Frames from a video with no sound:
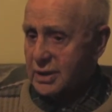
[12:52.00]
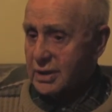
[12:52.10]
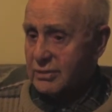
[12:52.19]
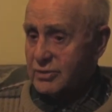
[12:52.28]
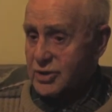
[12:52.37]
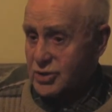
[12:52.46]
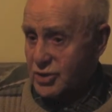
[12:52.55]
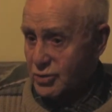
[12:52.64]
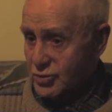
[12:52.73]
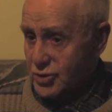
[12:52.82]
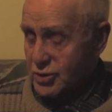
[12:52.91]
there was
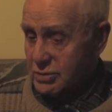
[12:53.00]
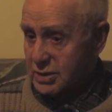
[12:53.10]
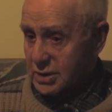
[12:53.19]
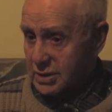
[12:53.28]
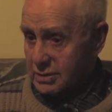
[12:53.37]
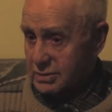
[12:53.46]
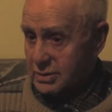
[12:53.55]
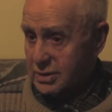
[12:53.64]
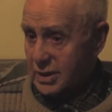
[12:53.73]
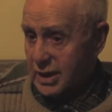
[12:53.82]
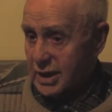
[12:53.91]
no joking.
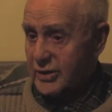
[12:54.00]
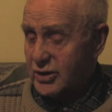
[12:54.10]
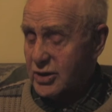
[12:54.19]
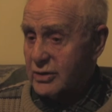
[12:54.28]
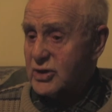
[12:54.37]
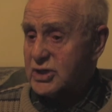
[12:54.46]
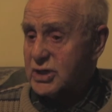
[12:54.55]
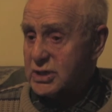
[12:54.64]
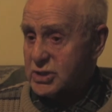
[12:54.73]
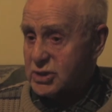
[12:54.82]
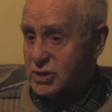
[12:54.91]
Any
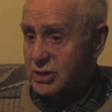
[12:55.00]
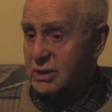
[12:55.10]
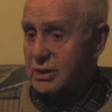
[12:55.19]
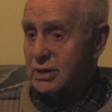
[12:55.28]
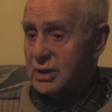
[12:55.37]
conversation